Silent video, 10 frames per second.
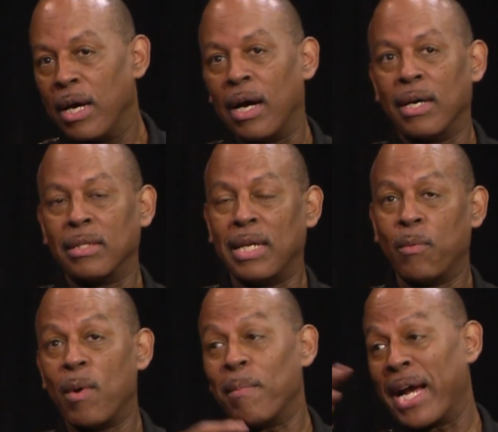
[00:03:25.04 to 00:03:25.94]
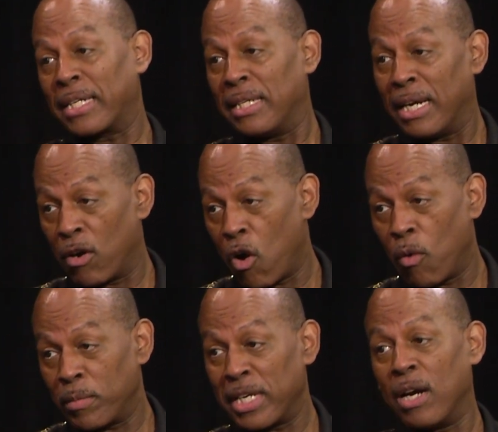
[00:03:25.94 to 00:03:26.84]
uh, they went back to their
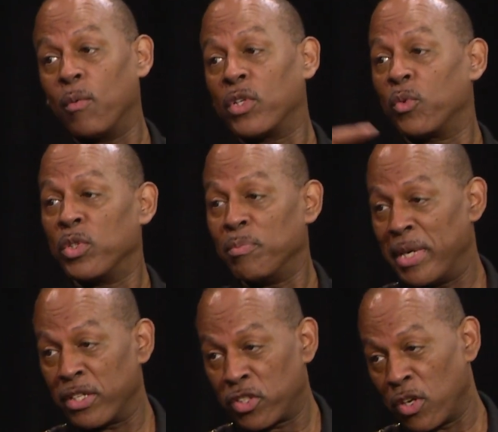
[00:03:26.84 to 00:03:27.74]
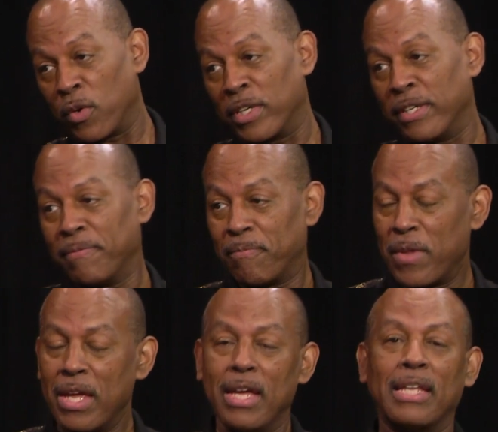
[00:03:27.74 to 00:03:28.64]
hometown, right. which was Minnesota.
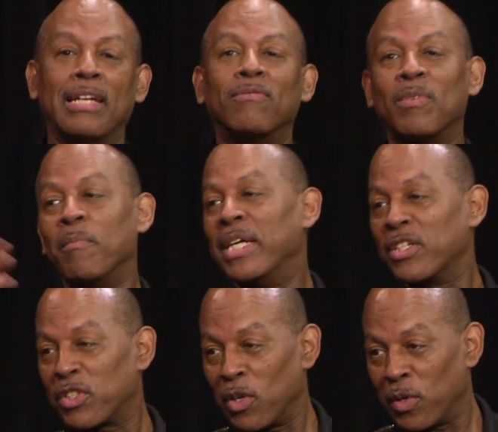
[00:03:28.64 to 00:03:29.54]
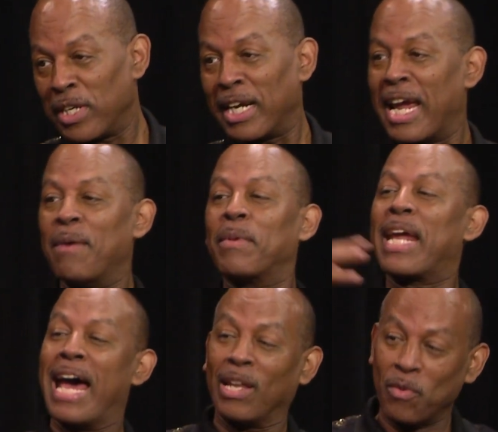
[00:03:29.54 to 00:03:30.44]
Mm-hmm. Then from Minnesota, they came to
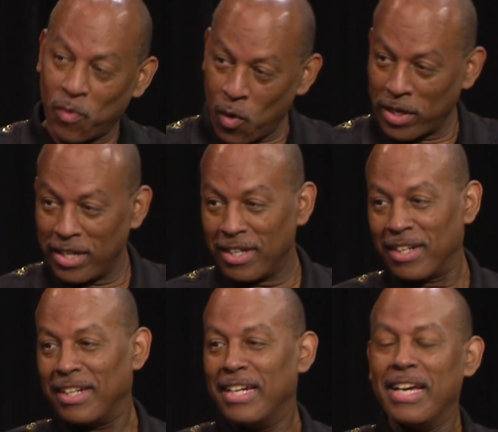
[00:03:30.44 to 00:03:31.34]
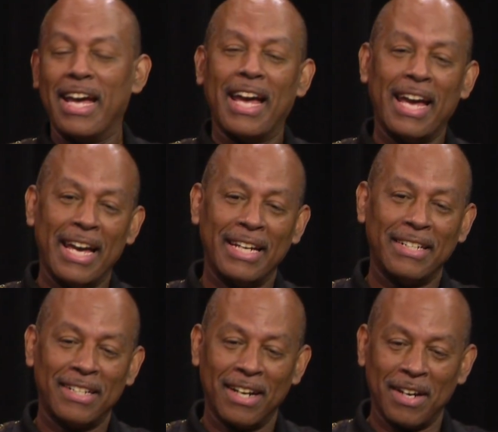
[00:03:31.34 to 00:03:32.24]
California. Mm-hmm.
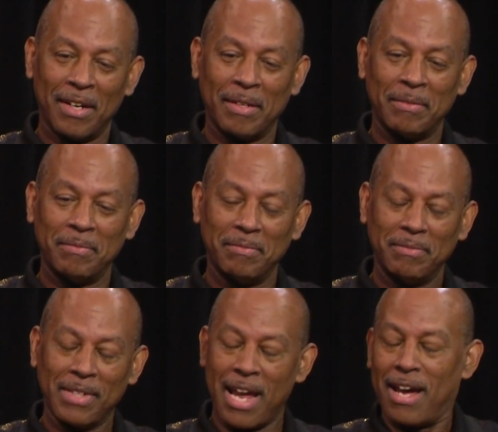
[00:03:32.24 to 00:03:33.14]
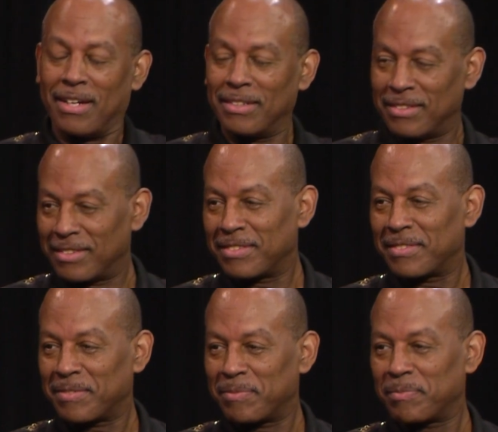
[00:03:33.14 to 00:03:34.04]
And um, yeah. Was
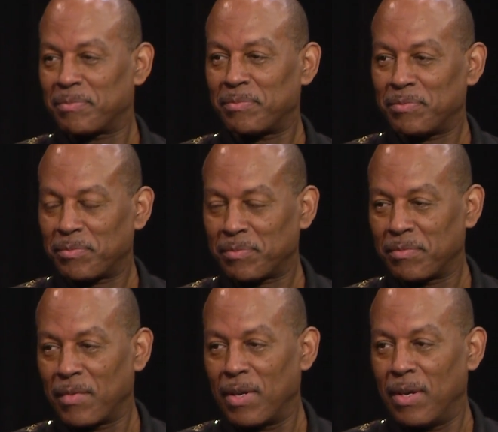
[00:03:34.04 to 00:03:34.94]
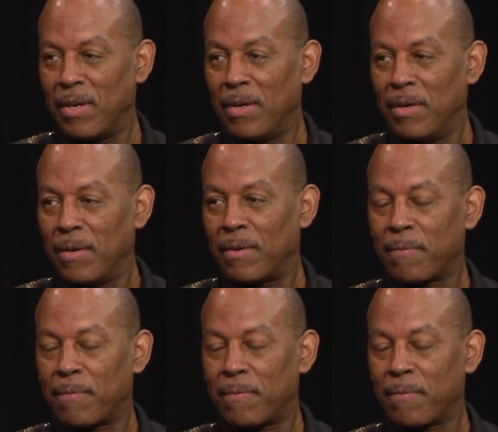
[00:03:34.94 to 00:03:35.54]
anybody in ministry in your family?